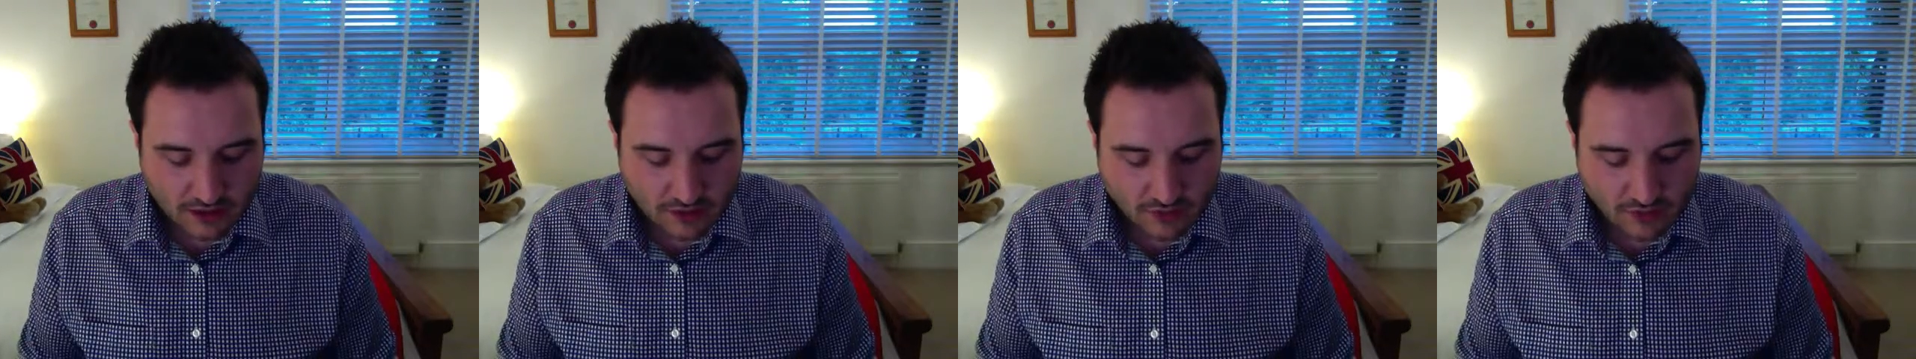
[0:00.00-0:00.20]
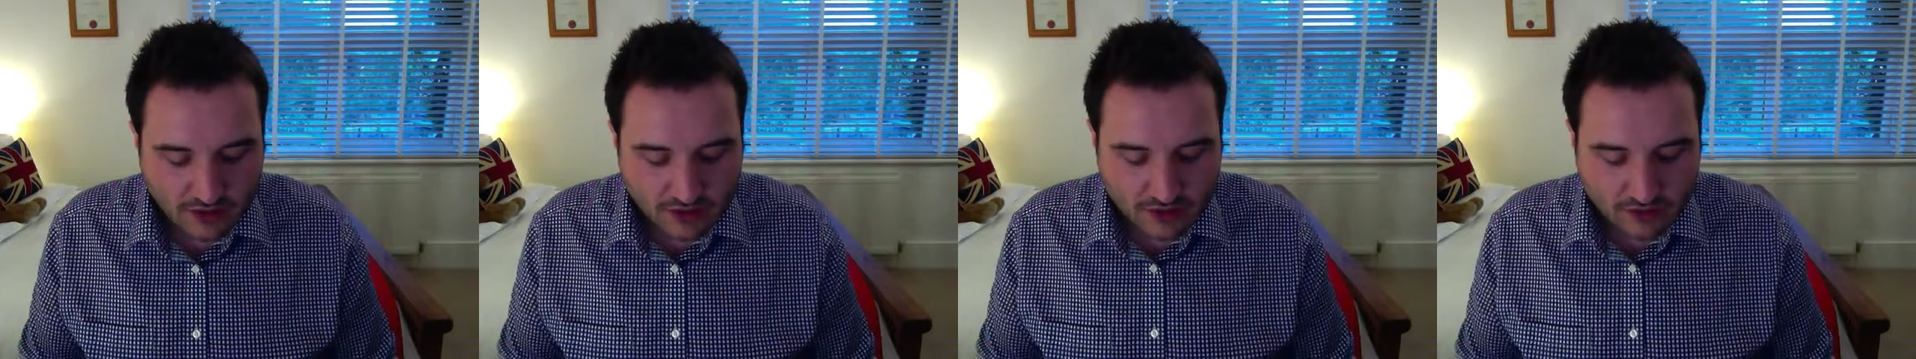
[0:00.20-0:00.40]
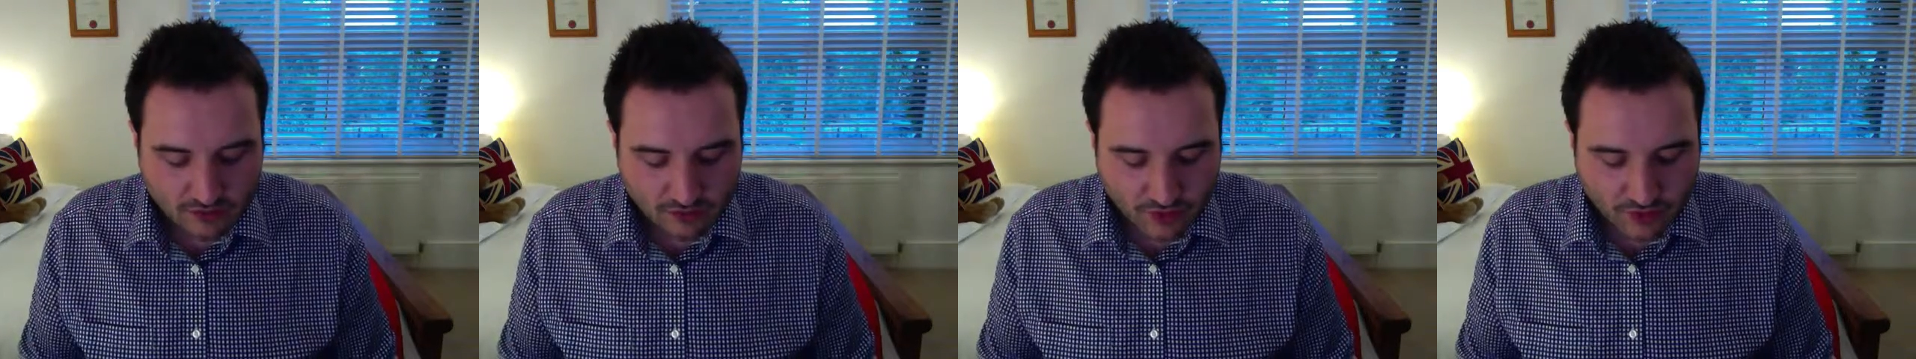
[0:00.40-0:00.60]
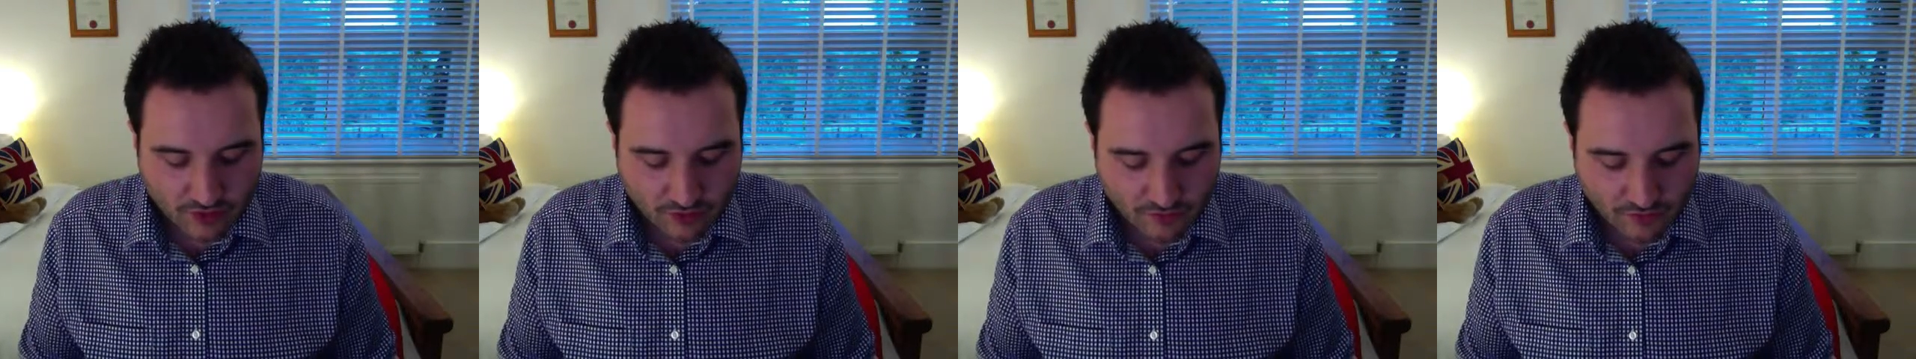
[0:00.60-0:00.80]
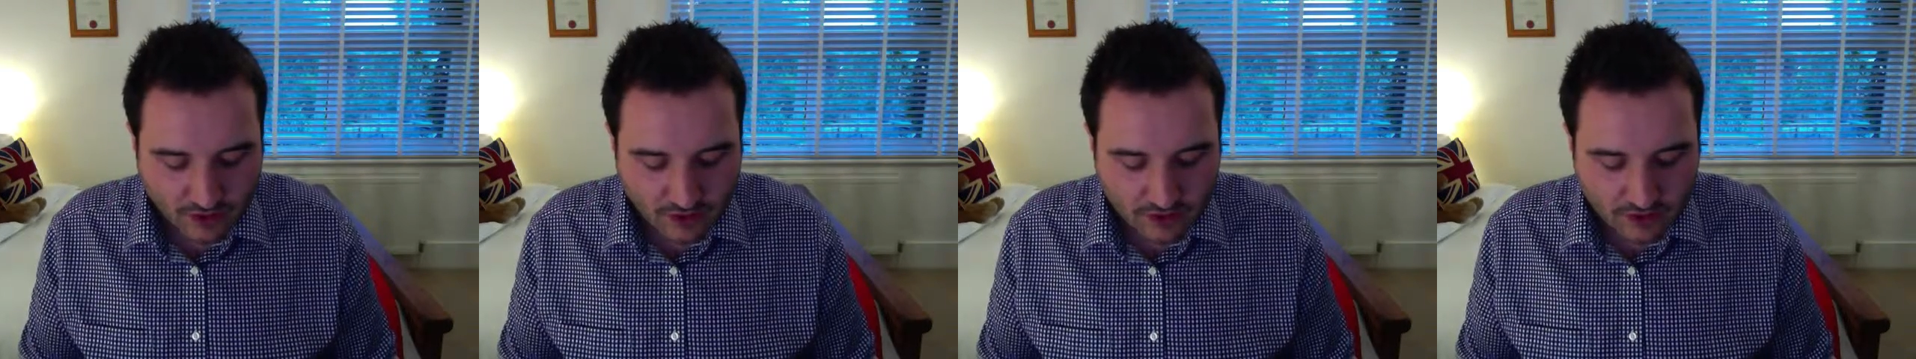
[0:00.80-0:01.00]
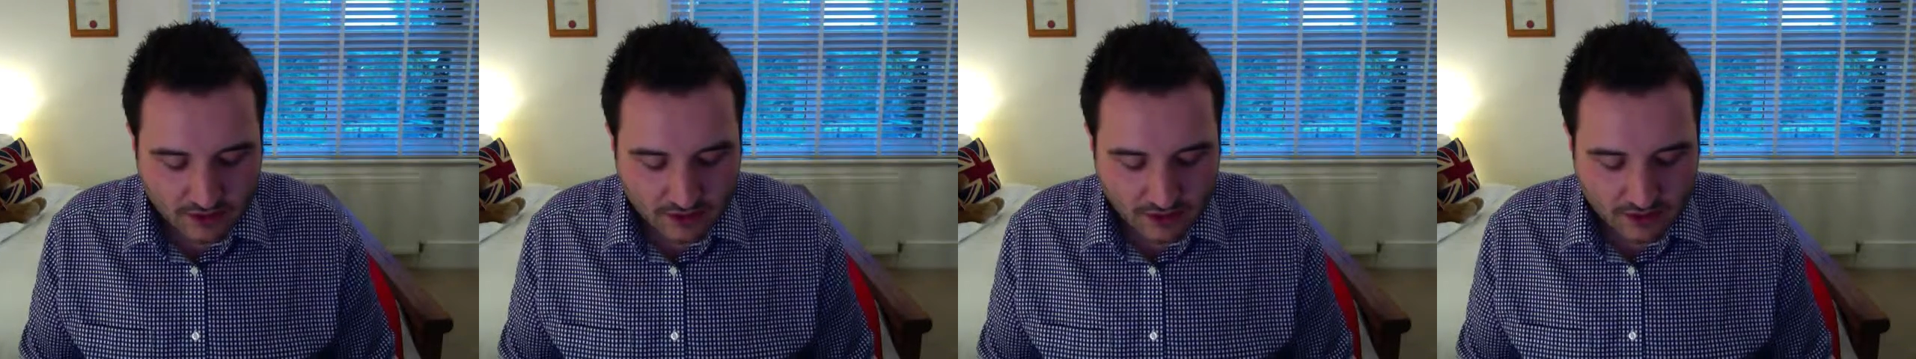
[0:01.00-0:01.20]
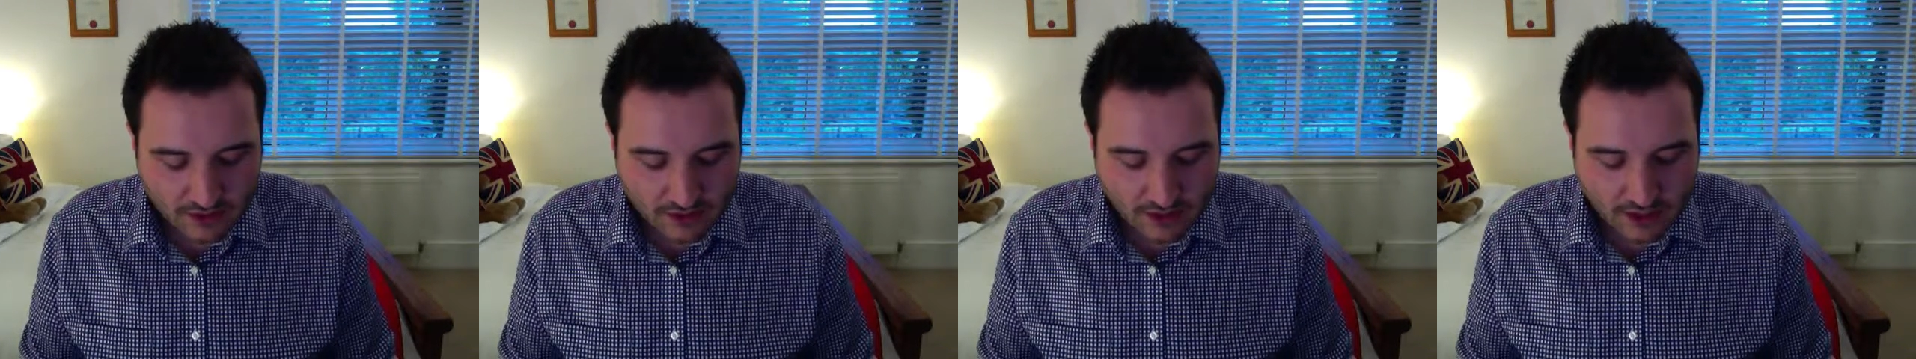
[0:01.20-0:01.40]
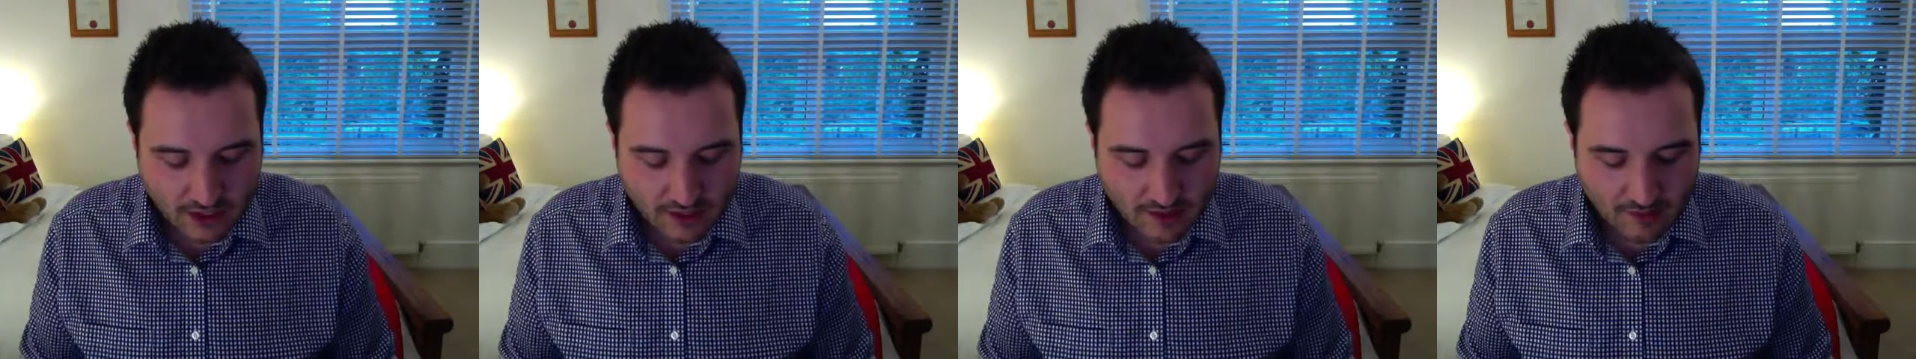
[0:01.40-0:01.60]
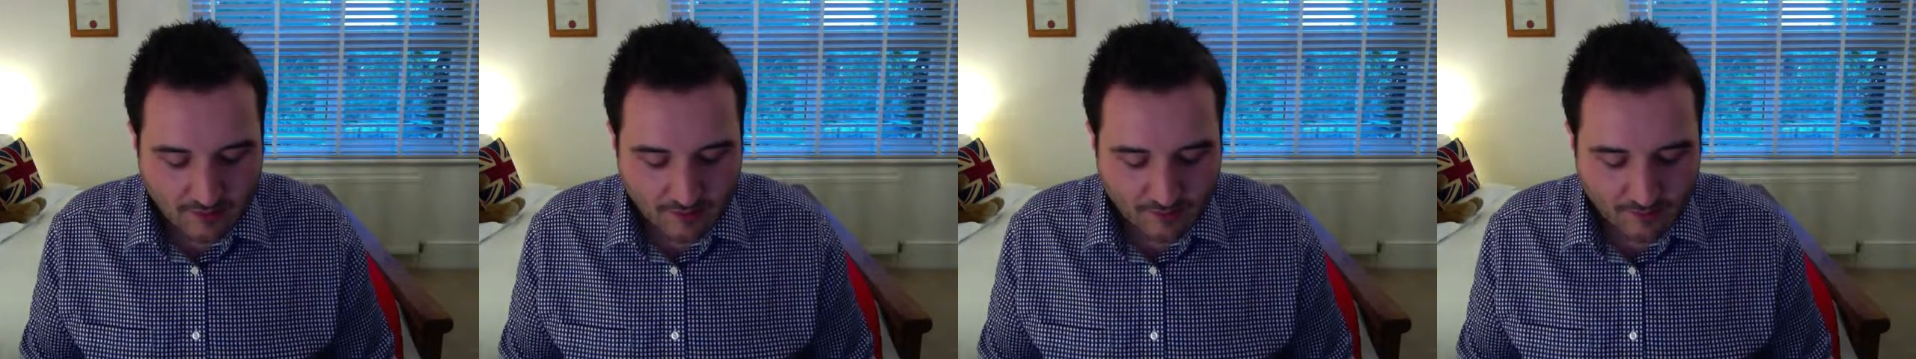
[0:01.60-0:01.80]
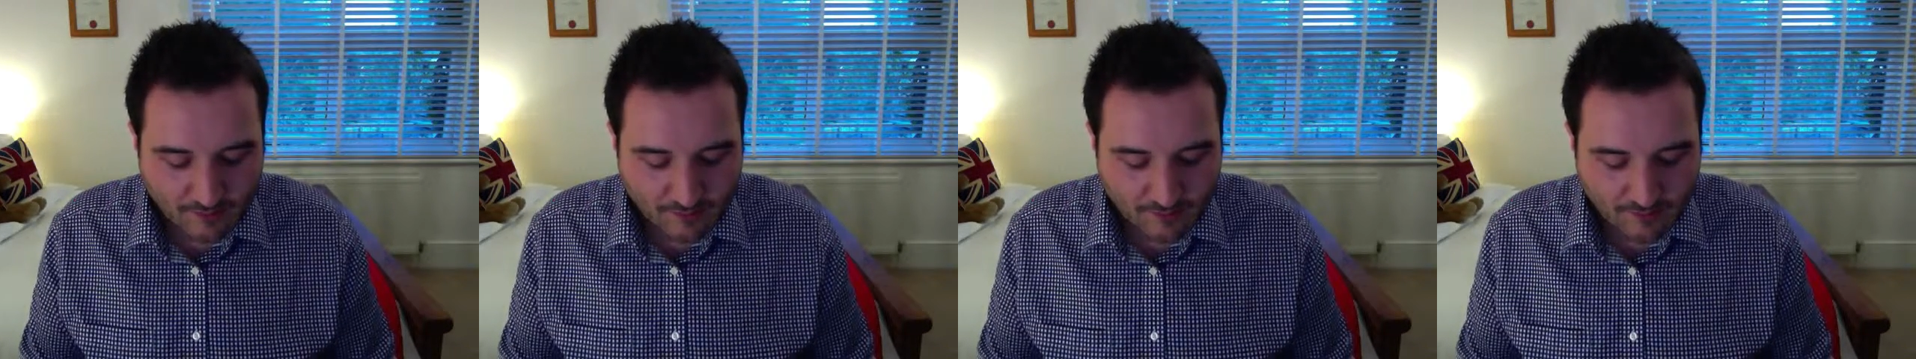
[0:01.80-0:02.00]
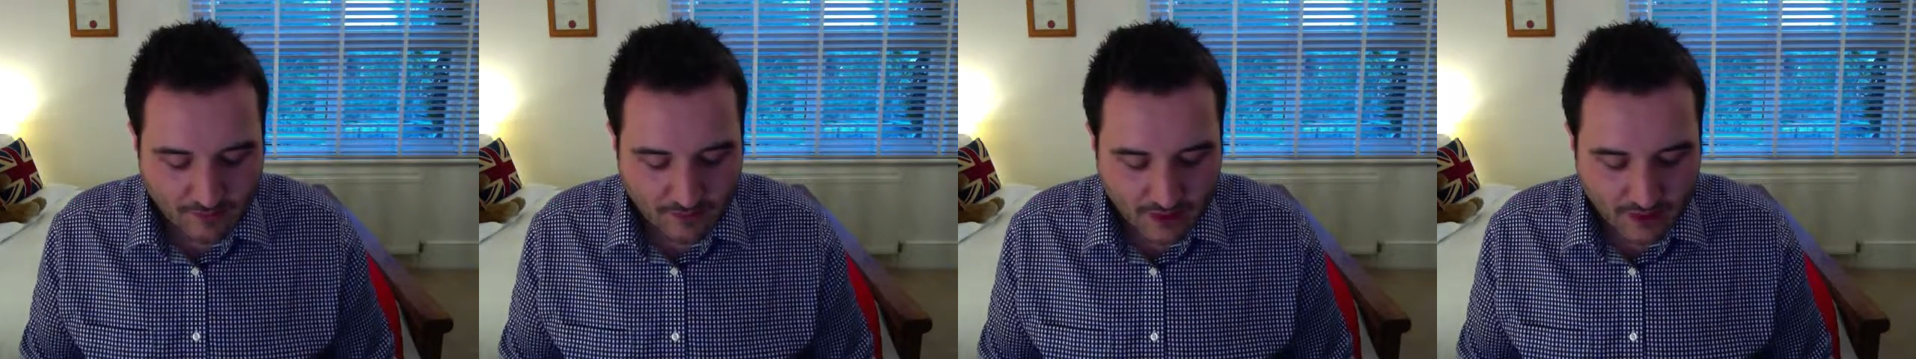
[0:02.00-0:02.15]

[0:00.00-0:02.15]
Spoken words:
Regional Growth Fund, and